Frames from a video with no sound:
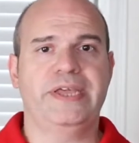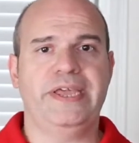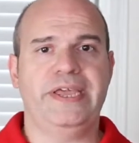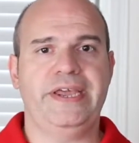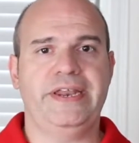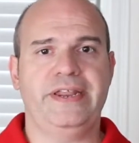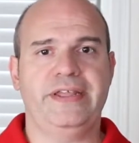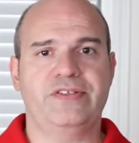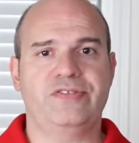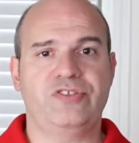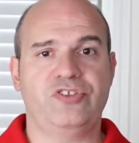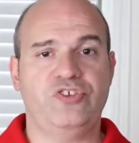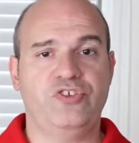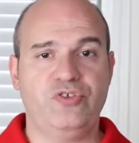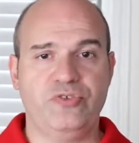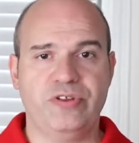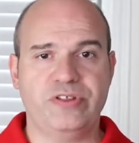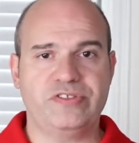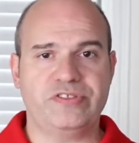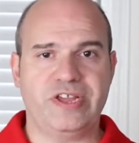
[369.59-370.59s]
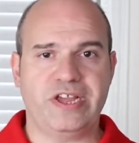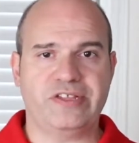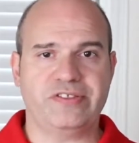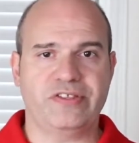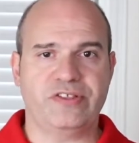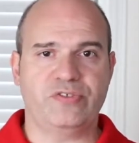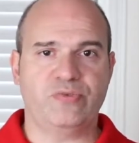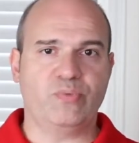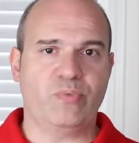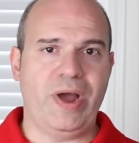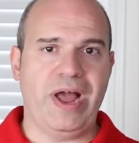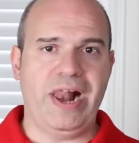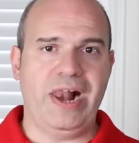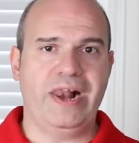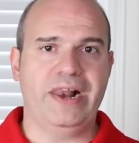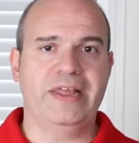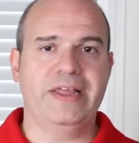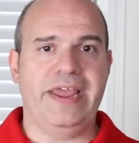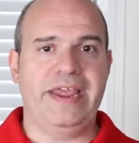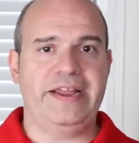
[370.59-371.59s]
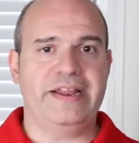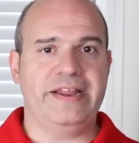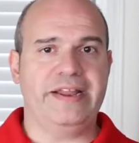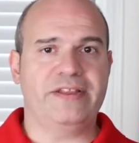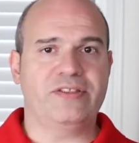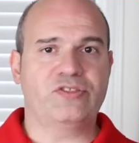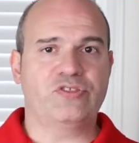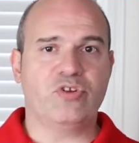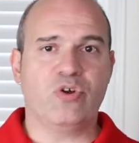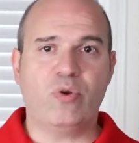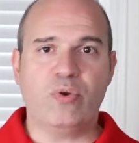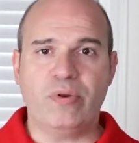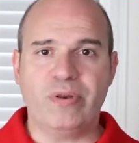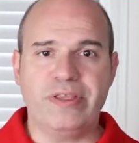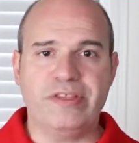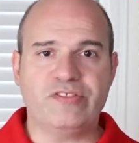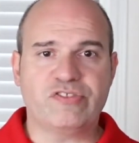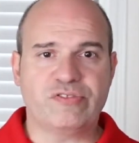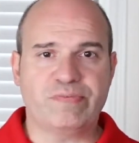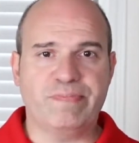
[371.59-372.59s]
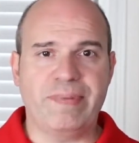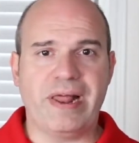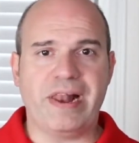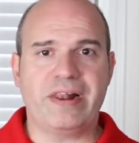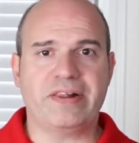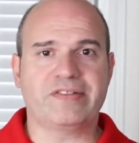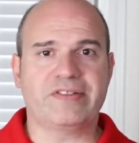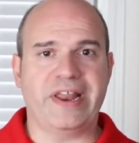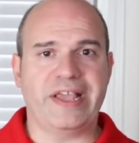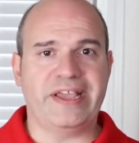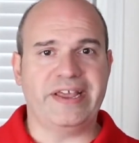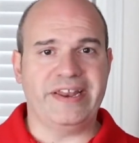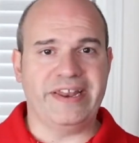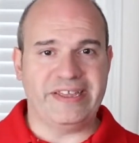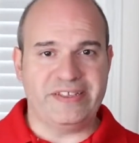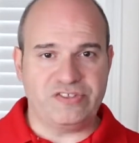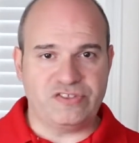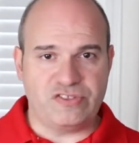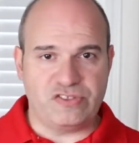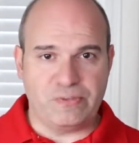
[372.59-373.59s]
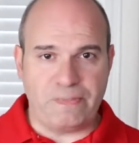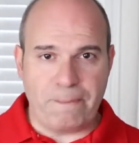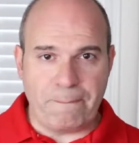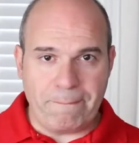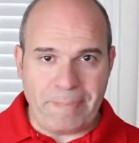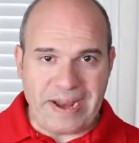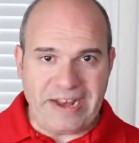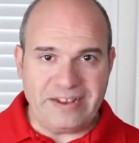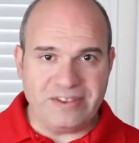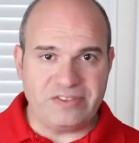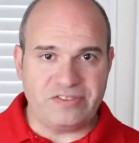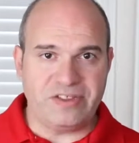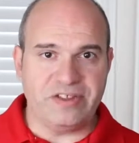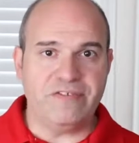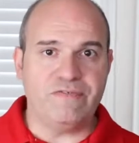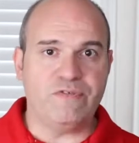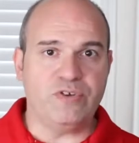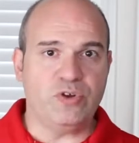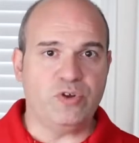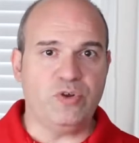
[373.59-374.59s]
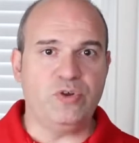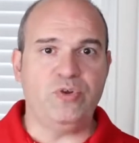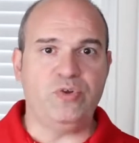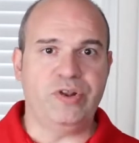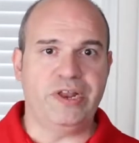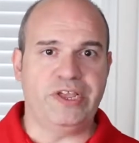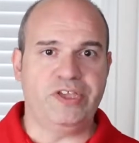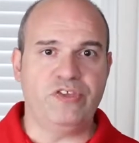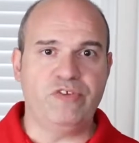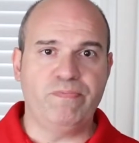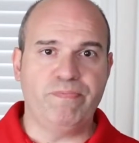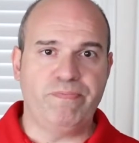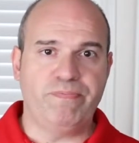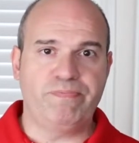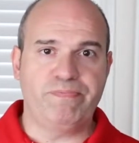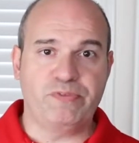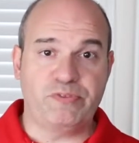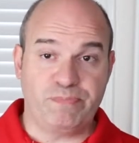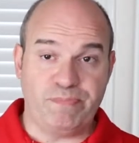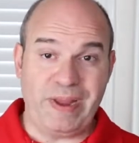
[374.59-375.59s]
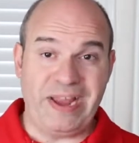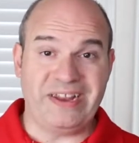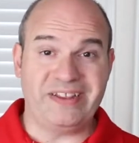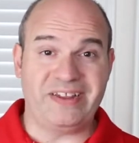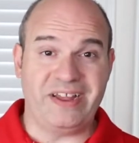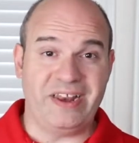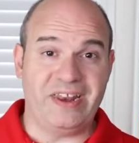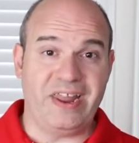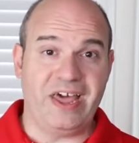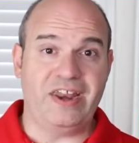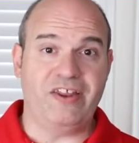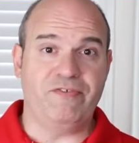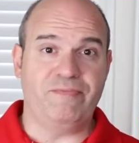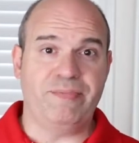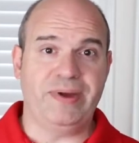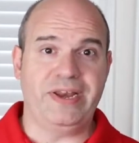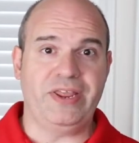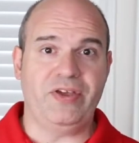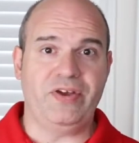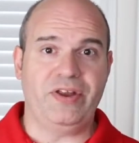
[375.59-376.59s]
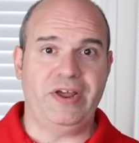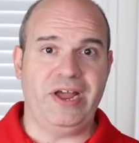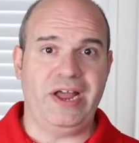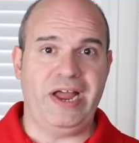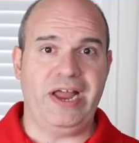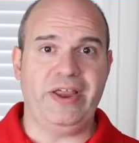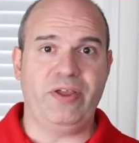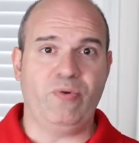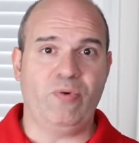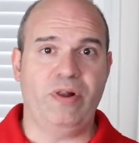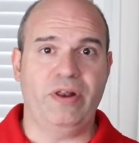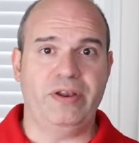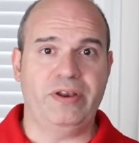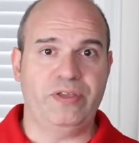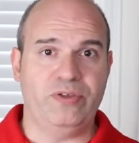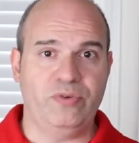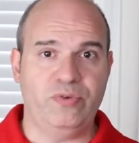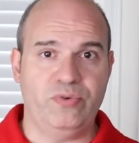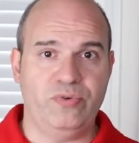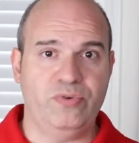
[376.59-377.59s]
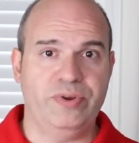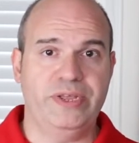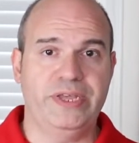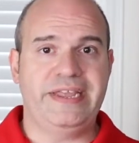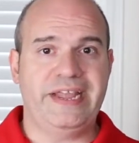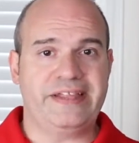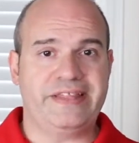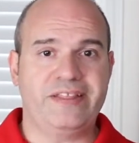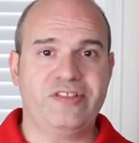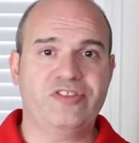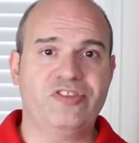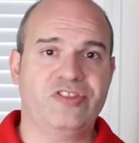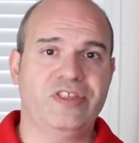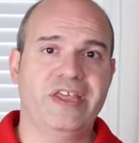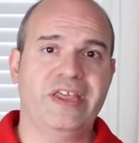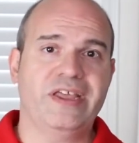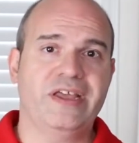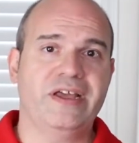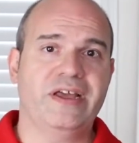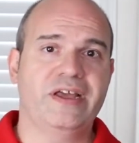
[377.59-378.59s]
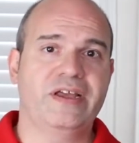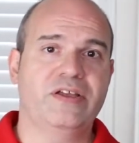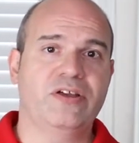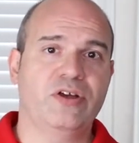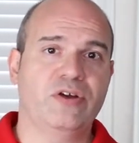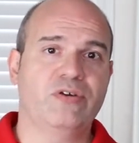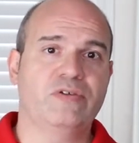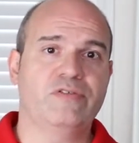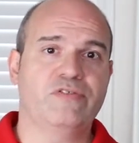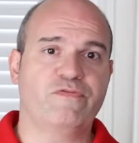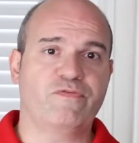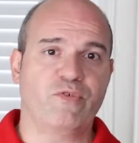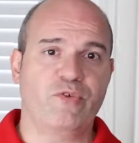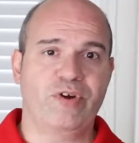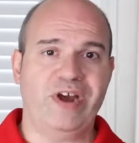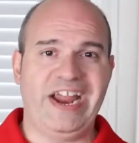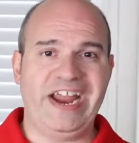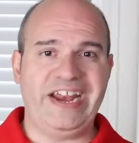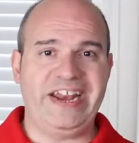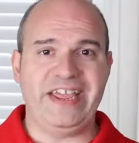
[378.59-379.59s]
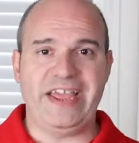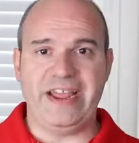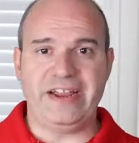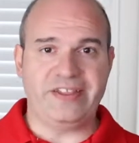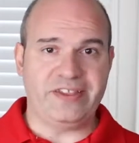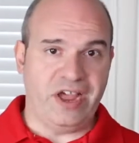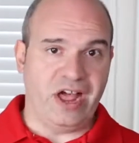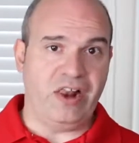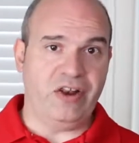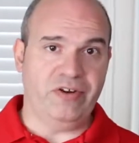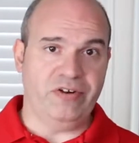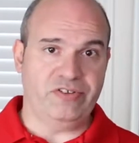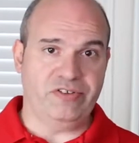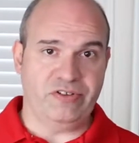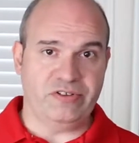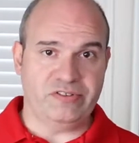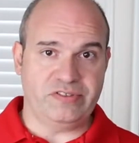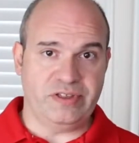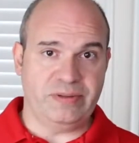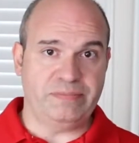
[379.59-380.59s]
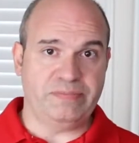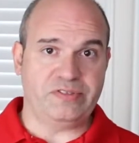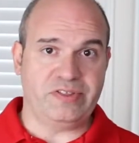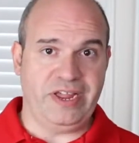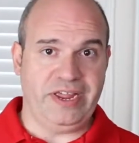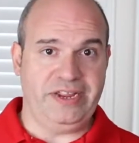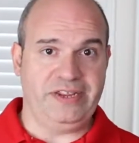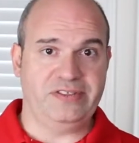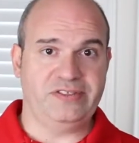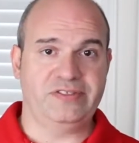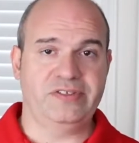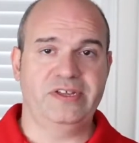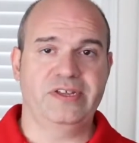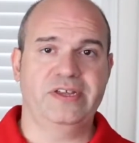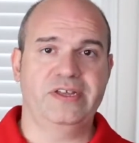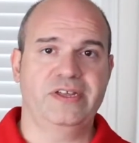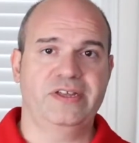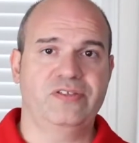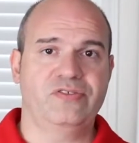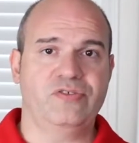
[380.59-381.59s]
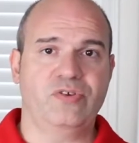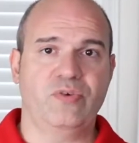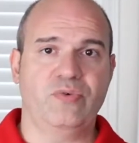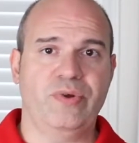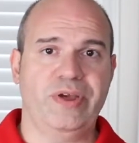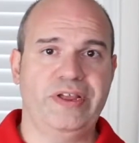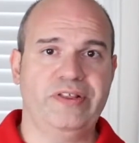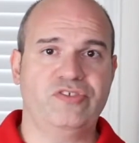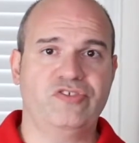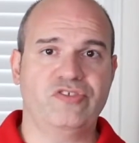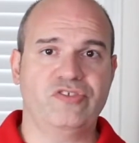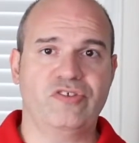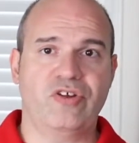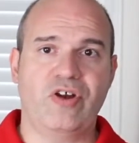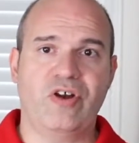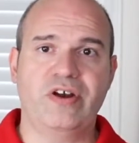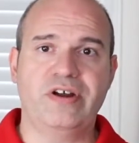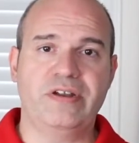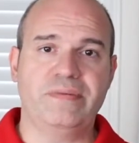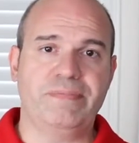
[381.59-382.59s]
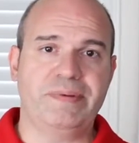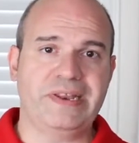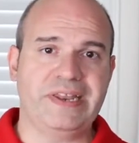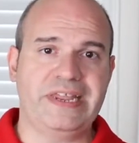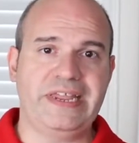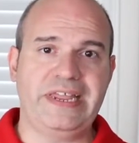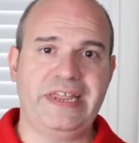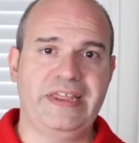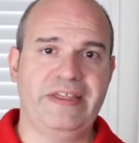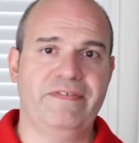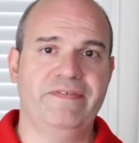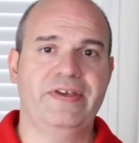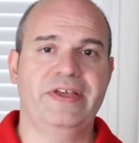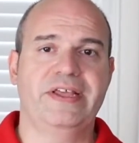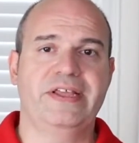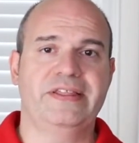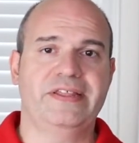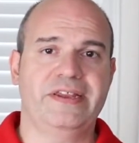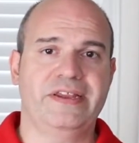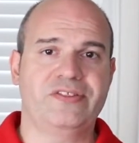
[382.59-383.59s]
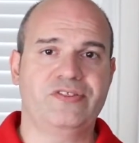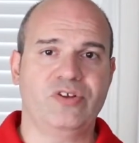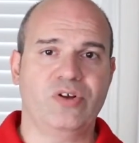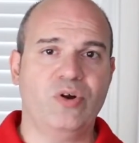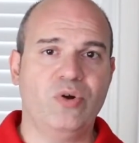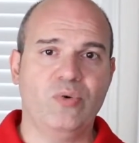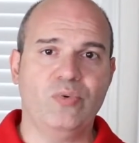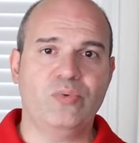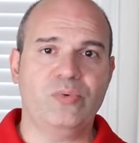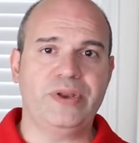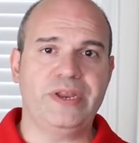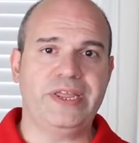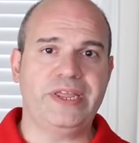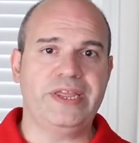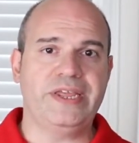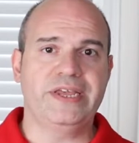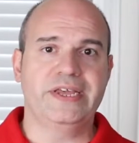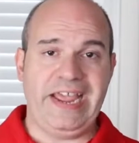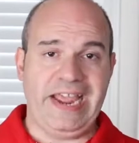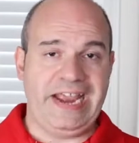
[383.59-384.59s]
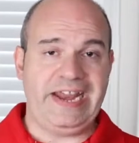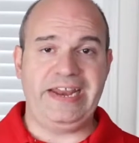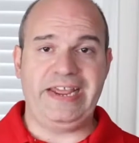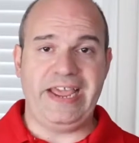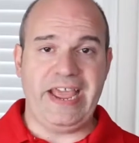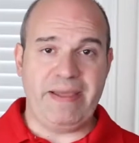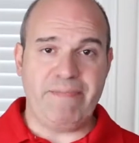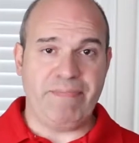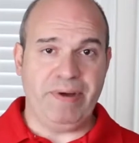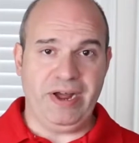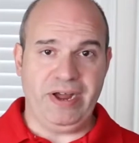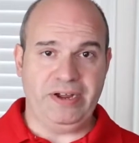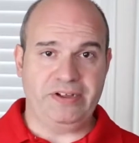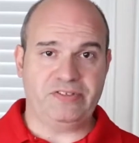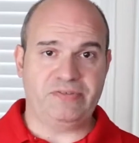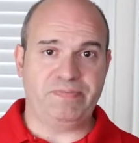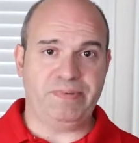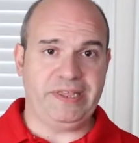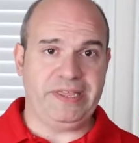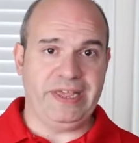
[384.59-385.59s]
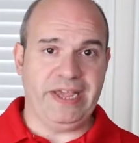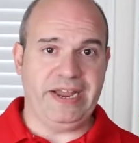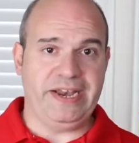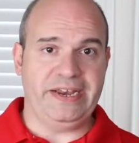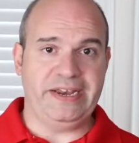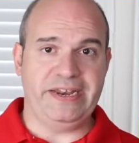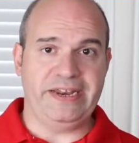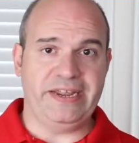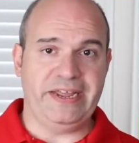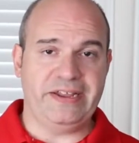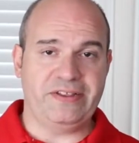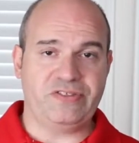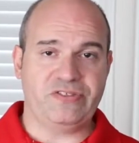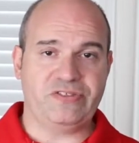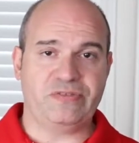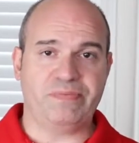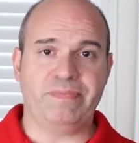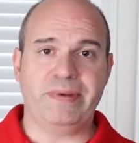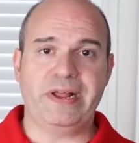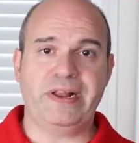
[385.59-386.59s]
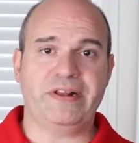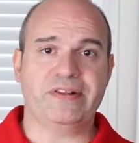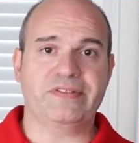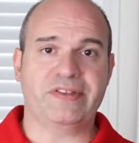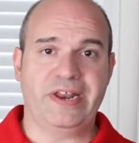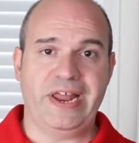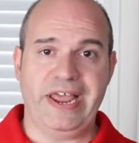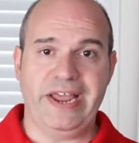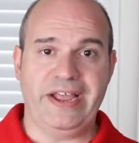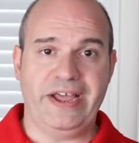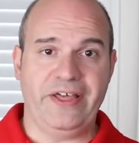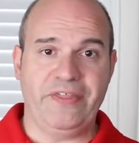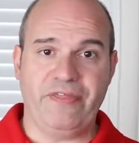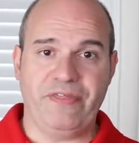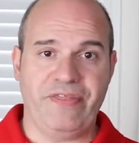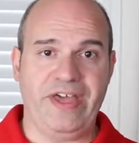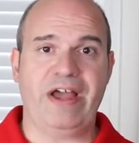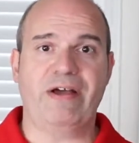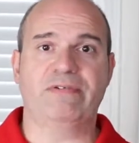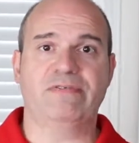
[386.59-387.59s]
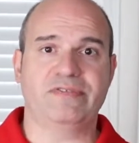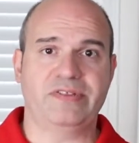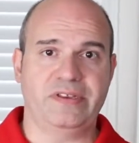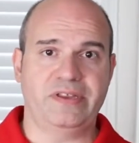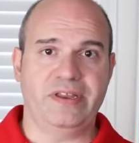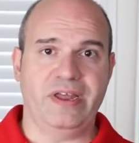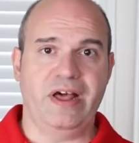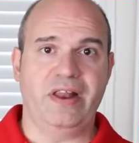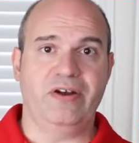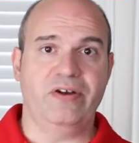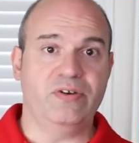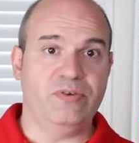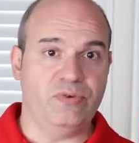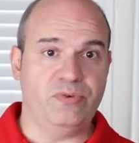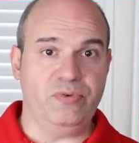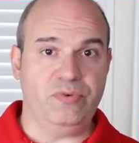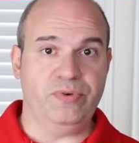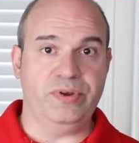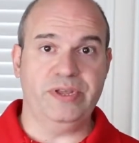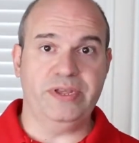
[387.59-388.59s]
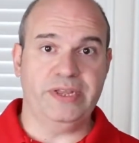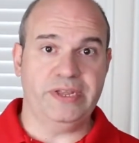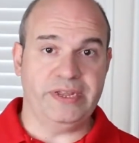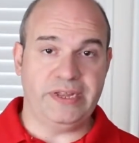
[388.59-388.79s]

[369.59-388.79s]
It is unisex as well. It totally smells like an expensive oud, like you spent a lot of money on a high quality oud, yet this thing goes for $88 on some sites. So it's just hard to believe that it's only 88 bucks, but yet it smells like a $1,000 oud.